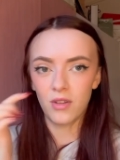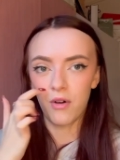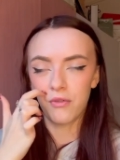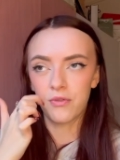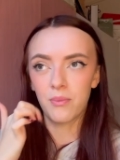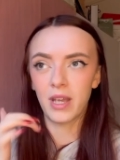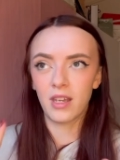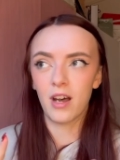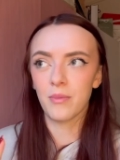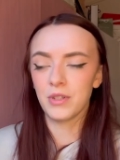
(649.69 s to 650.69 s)
of
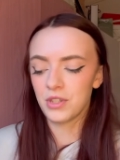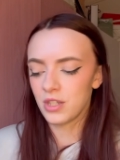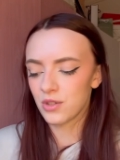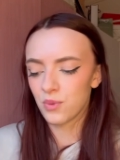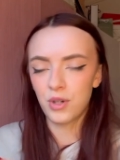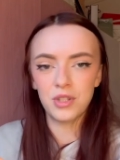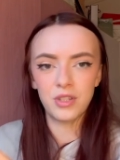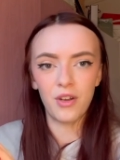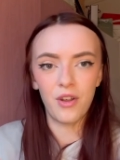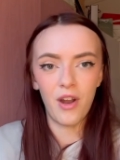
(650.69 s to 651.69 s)
makeup and she just swatches
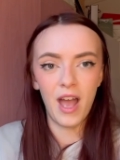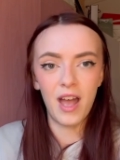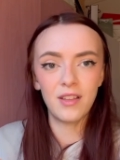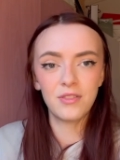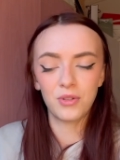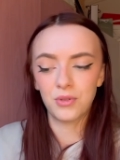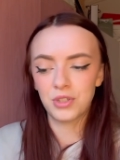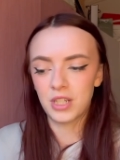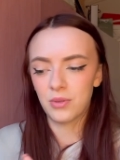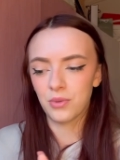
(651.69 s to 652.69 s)
it on her hands, or
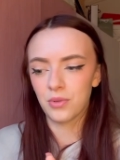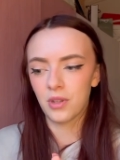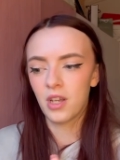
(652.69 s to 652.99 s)
she will